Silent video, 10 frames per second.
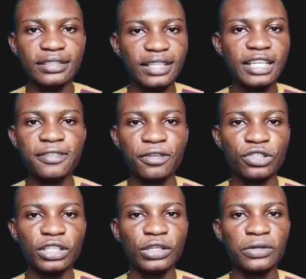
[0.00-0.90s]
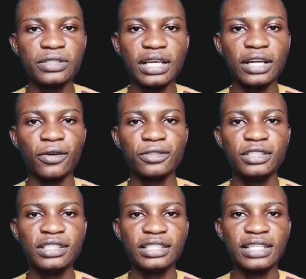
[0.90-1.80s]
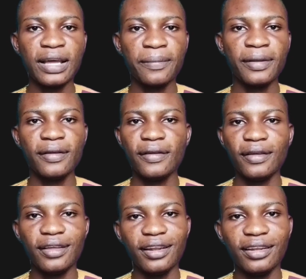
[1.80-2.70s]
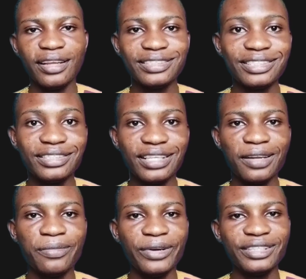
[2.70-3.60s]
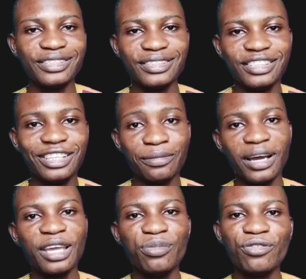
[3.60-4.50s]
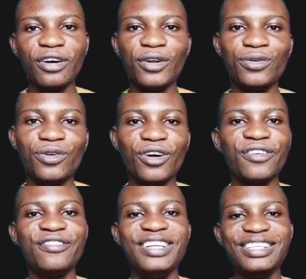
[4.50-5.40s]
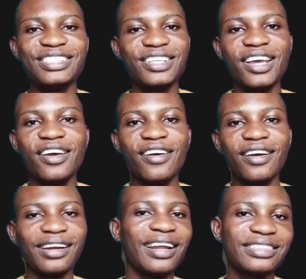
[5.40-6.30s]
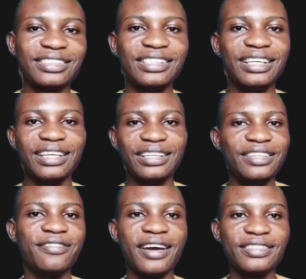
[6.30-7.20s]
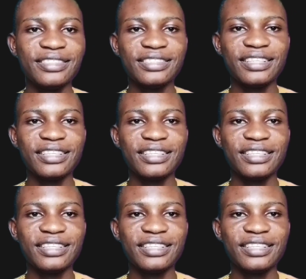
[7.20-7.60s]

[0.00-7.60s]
Thanks for joining us, and until the next time, let's celebrate the remarkable value of classic devices.